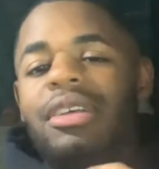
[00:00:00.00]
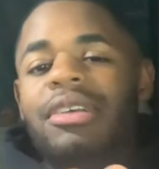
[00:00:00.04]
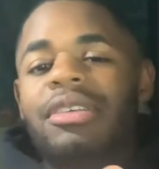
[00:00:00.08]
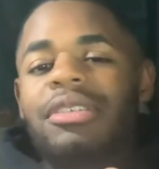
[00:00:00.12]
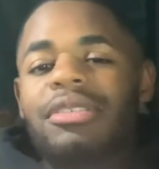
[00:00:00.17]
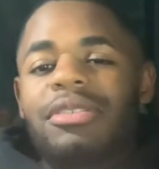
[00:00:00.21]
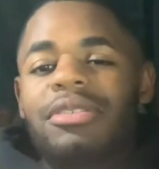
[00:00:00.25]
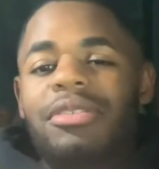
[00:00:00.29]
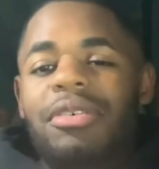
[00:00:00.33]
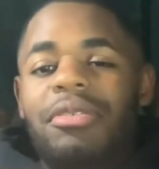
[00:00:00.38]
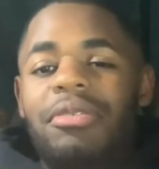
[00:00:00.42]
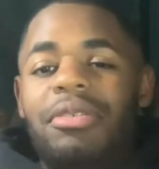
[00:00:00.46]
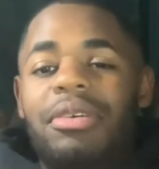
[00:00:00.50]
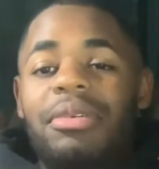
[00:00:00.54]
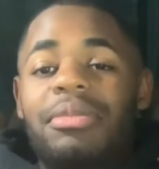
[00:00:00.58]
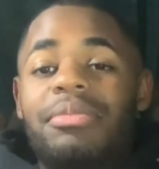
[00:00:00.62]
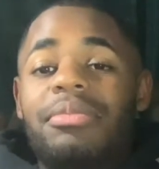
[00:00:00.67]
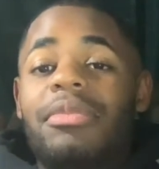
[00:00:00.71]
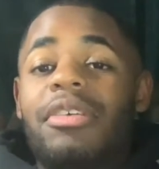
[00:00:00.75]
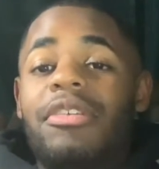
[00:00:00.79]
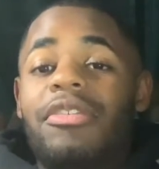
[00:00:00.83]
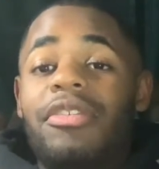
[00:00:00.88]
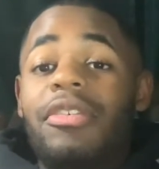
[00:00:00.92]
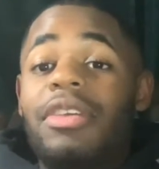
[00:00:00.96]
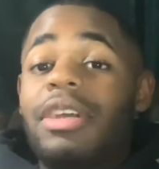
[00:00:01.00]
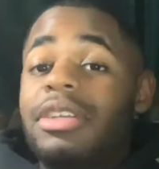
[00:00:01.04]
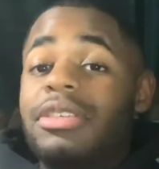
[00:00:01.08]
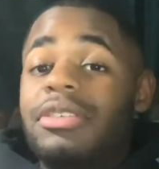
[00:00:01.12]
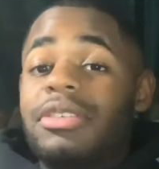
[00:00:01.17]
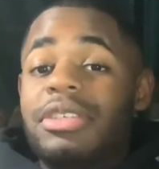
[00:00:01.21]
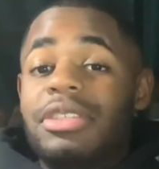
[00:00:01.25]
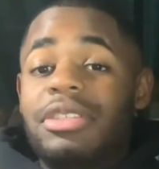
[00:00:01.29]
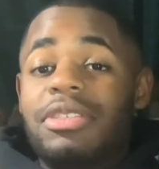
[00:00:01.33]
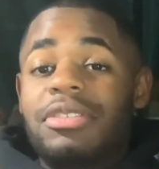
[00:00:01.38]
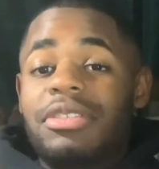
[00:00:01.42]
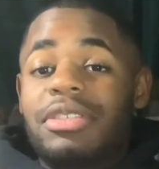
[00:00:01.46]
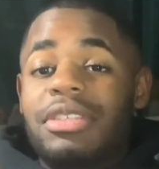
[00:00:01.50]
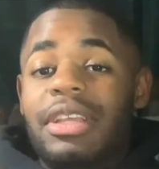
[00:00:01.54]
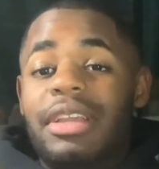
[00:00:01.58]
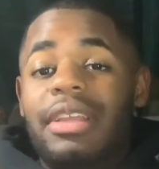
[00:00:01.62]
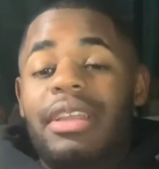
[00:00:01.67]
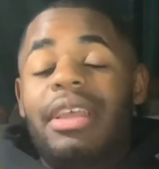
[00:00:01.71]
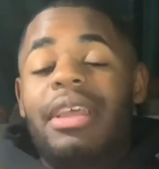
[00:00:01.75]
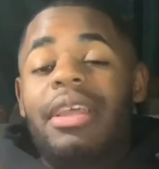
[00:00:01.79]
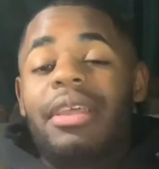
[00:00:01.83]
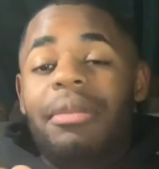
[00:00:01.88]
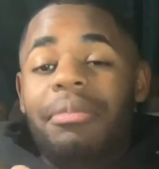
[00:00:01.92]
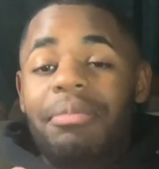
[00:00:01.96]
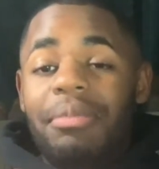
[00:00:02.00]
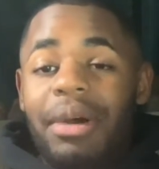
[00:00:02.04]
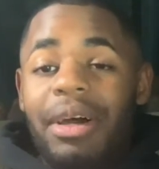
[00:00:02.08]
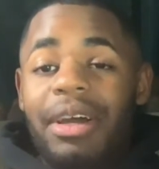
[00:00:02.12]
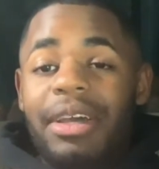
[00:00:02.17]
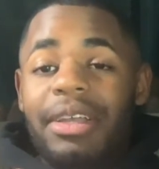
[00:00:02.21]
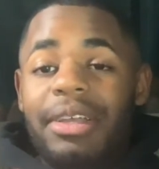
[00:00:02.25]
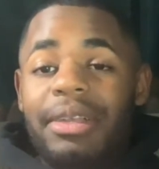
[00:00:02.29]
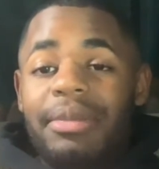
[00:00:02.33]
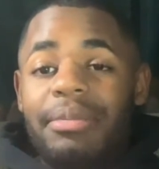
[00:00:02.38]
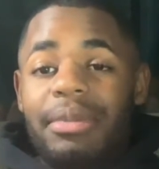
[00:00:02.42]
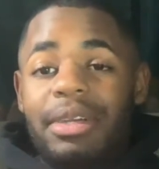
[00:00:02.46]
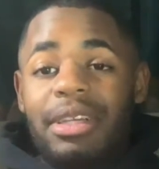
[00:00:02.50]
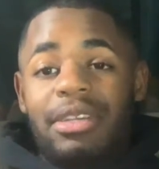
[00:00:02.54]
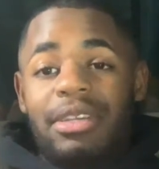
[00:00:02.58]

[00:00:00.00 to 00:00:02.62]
So if you guys are interested in buying my